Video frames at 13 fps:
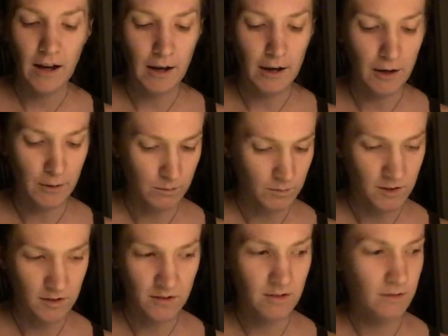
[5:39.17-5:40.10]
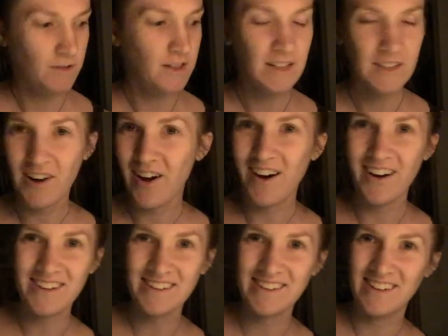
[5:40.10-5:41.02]
um, just
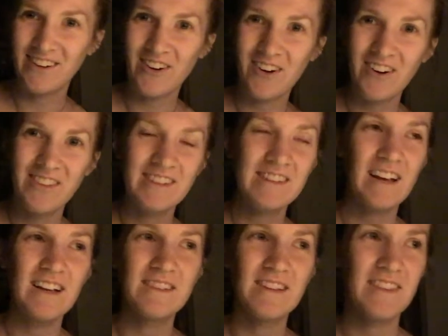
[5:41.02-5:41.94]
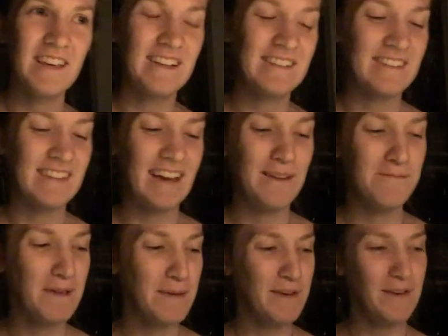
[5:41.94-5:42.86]
detox and all these kinds of things that
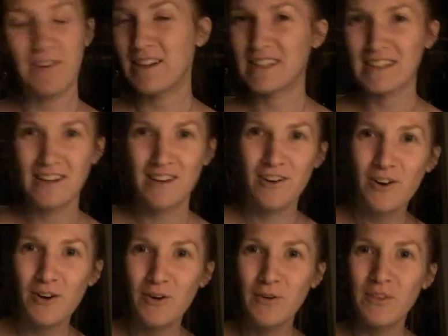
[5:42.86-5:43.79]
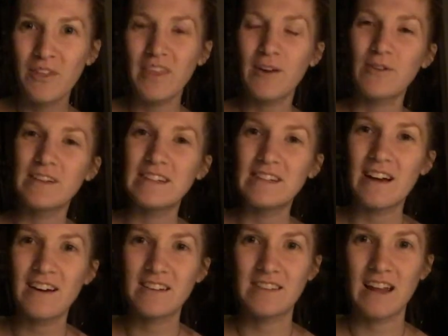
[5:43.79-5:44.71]
maybe if I didn't know that they were
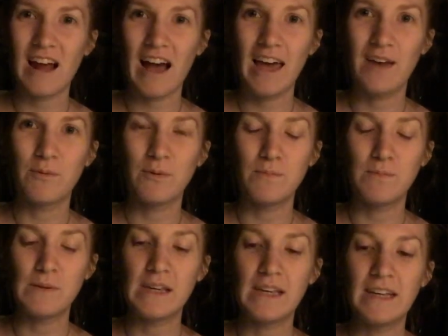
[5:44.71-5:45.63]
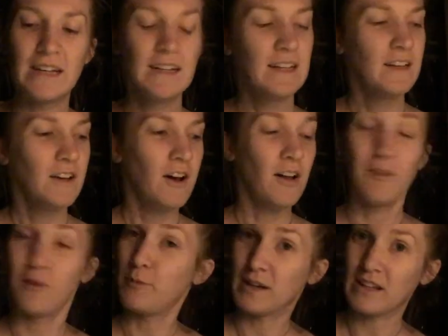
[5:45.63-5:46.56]
detox that I would be a
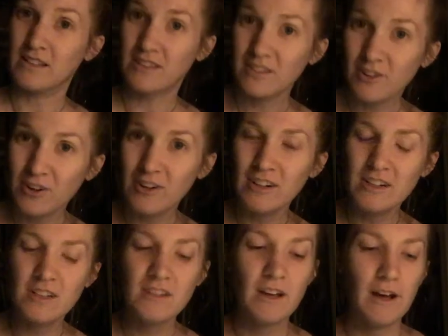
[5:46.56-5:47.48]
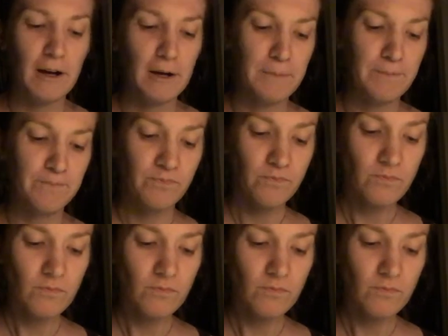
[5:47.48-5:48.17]
little bit concerned. Um,